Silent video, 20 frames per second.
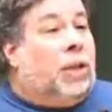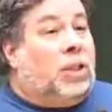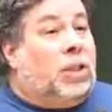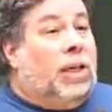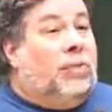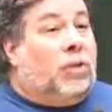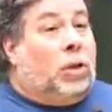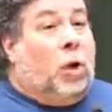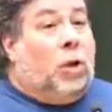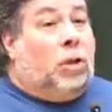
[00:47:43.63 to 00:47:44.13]

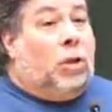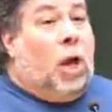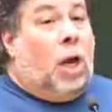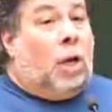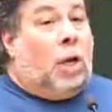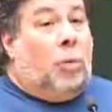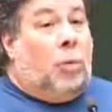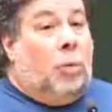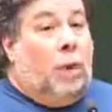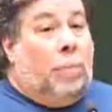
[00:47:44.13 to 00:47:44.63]
Steve started
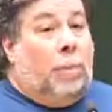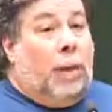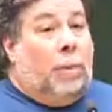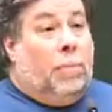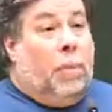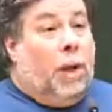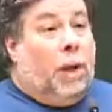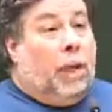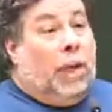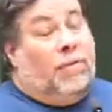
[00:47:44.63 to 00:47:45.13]
talking real big
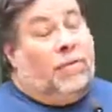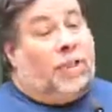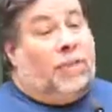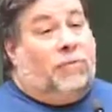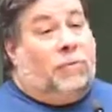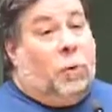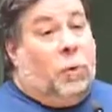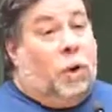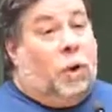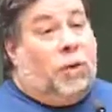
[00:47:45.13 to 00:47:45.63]
money. Give us a
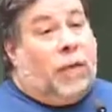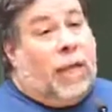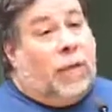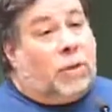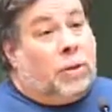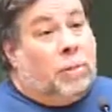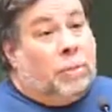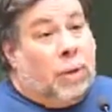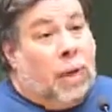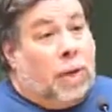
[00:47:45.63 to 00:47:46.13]
few hundred
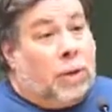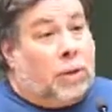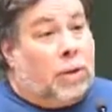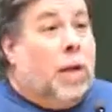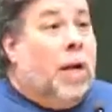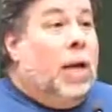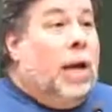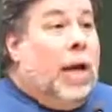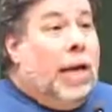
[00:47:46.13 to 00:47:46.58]
thousand bucks